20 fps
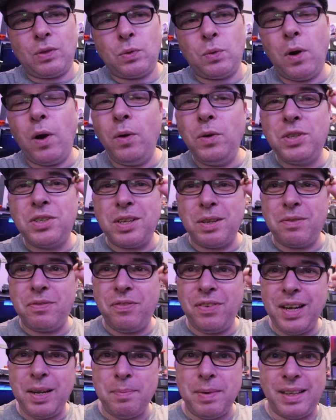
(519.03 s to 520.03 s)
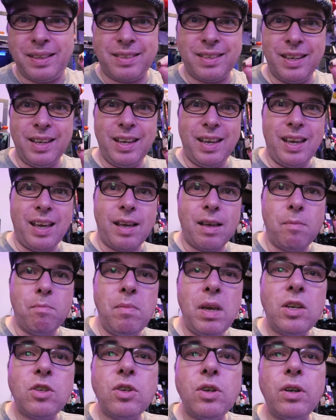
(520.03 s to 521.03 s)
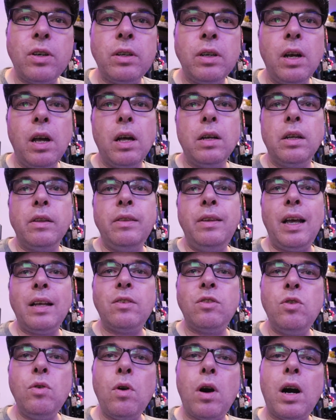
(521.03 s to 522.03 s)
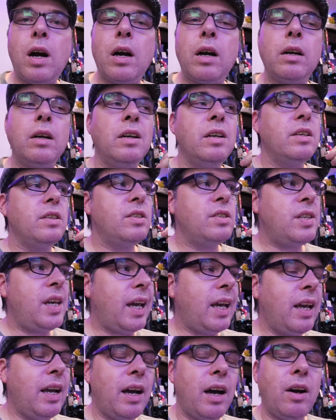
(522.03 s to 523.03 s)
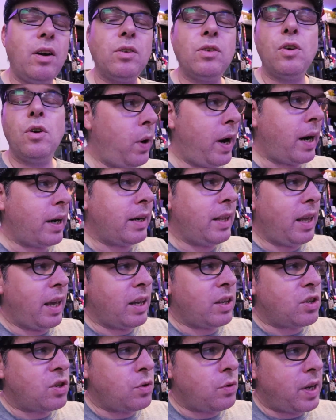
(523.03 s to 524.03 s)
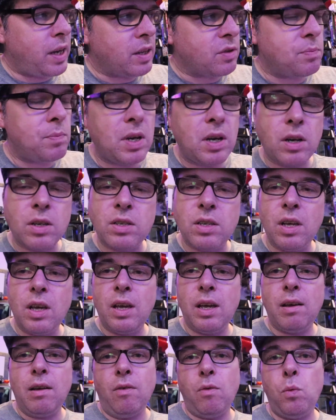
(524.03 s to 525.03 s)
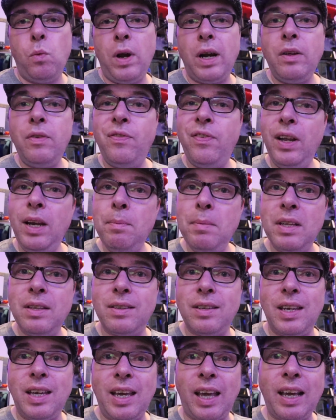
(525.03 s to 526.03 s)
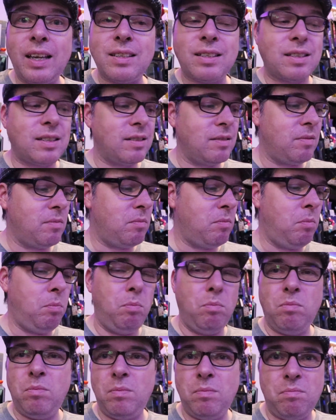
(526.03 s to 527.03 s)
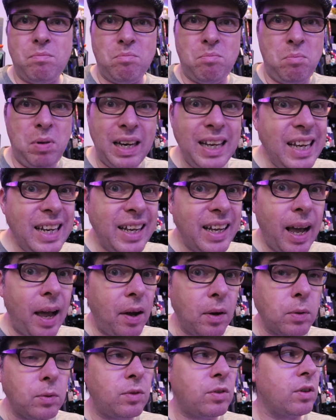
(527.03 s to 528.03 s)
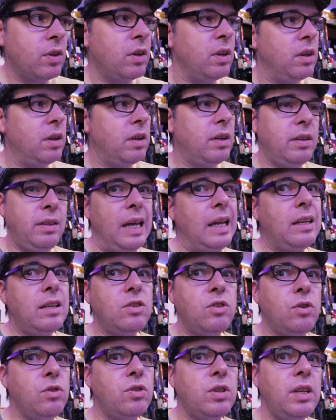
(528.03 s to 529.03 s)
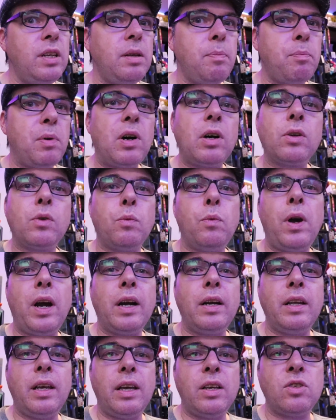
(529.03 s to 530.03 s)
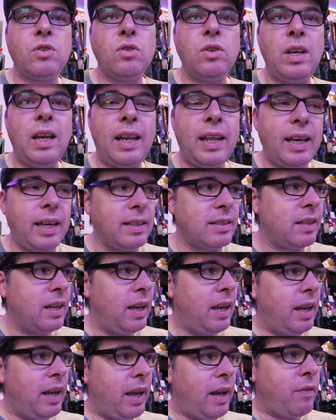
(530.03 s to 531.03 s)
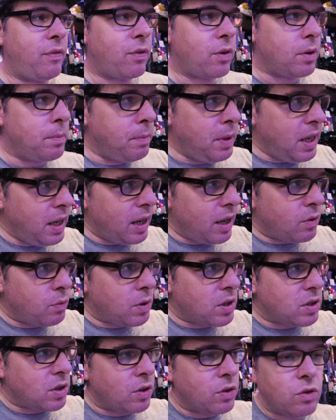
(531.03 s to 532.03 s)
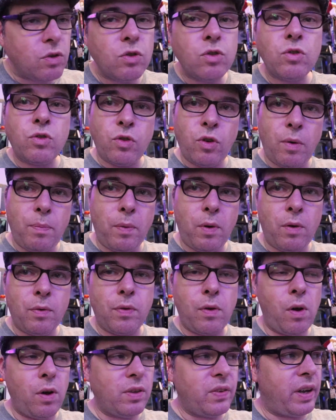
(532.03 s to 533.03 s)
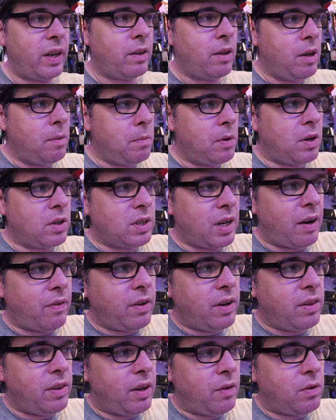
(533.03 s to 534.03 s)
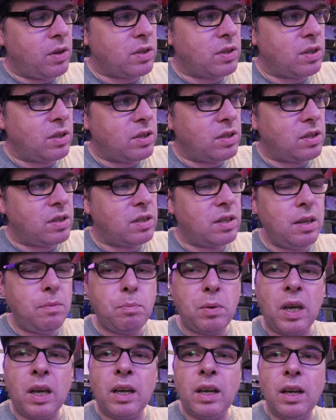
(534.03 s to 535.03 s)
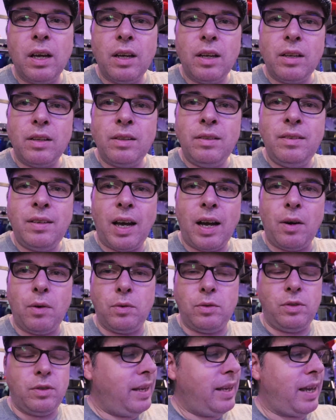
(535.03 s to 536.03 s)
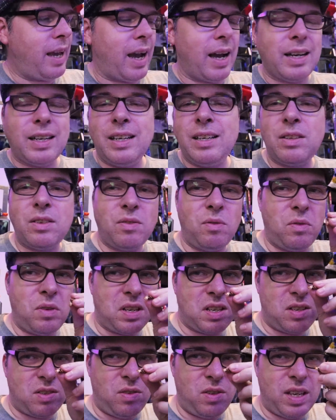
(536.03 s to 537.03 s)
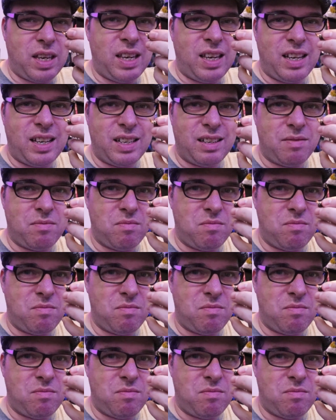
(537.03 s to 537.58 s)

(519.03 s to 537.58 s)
roasted filament, make sure that you are checking out where the issue is because where the filament is bleeding out, that is usually the part where the issue lays. And for me, it was on top of the hot end because everything was seeping down. Yeah, it was looking